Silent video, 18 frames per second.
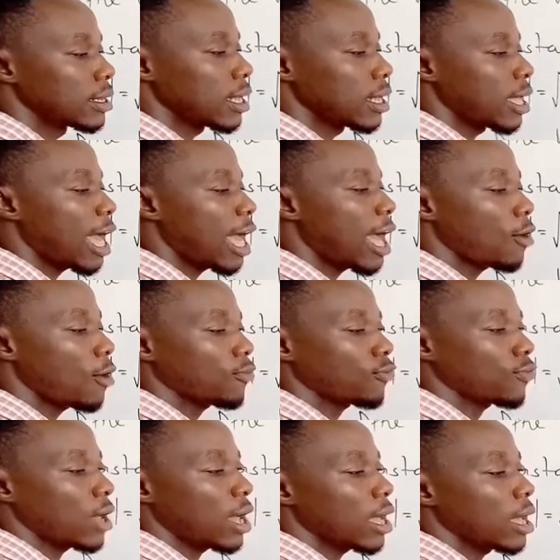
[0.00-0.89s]

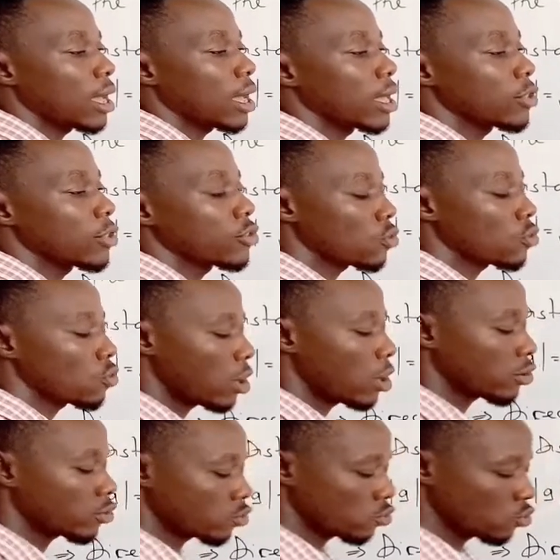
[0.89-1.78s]
alpha is
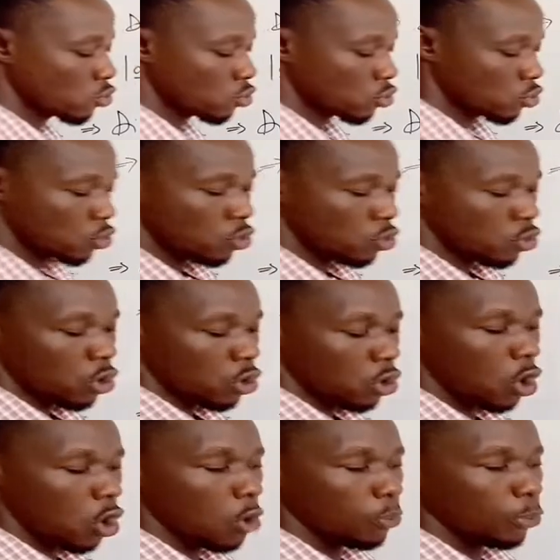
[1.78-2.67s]
equal to
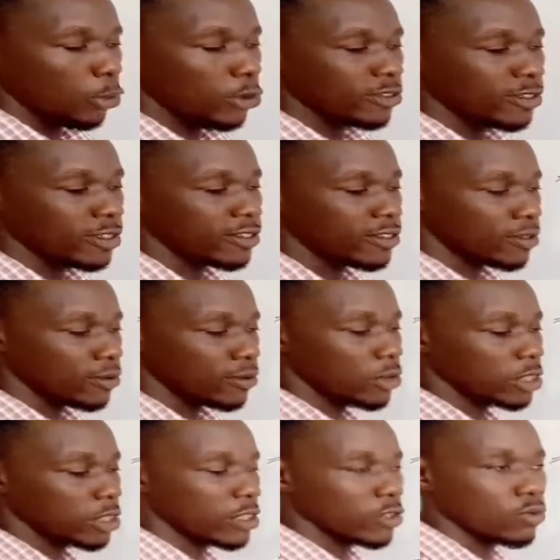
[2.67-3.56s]
opposite,
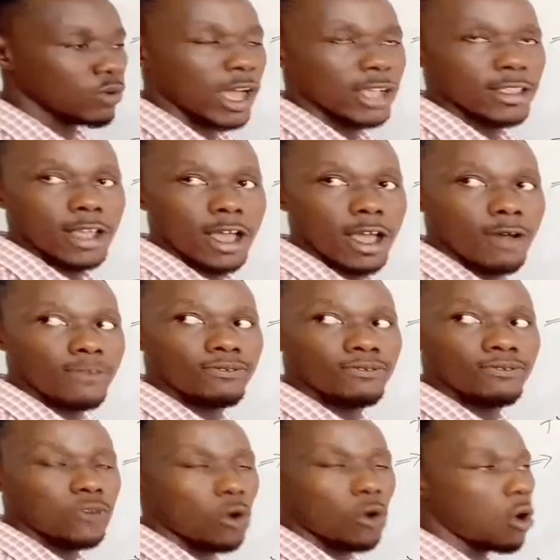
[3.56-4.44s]
which is what?
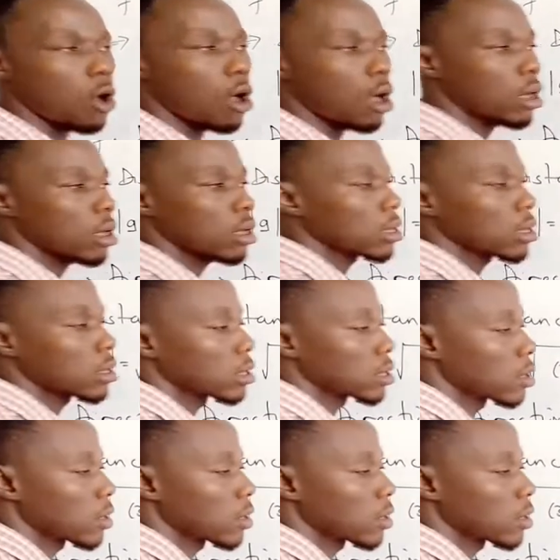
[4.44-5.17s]
4.